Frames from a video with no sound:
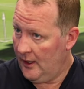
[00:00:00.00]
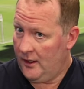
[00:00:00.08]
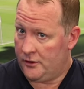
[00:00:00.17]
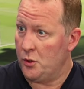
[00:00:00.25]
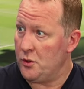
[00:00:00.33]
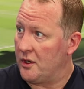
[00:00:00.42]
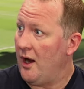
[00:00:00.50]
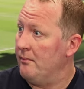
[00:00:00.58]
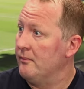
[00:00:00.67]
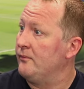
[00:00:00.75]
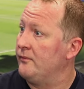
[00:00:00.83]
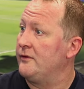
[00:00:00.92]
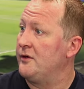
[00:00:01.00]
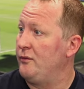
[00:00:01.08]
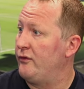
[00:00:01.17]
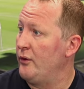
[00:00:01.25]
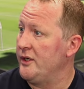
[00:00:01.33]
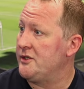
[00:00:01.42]
do come to
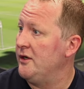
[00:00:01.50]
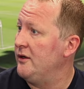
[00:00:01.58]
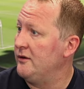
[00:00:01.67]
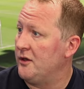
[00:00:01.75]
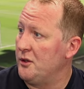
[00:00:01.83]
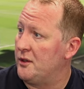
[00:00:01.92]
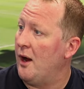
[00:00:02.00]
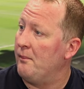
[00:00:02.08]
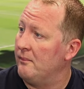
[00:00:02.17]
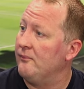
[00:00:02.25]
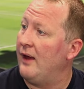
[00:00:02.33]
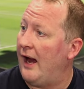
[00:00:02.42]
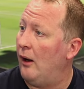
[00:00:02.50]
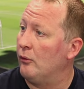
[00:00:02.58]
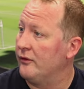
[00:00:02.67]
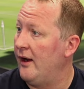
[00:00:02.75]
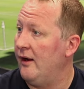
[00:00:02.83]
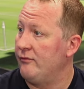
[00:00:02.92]
fruition and do come out
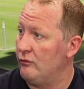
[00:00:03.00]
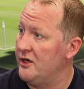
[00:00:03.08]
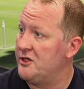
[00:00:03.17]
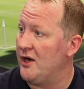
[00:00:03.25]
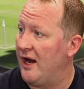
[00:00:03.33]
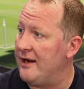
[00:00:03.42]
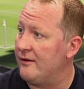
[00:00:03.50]
that have originated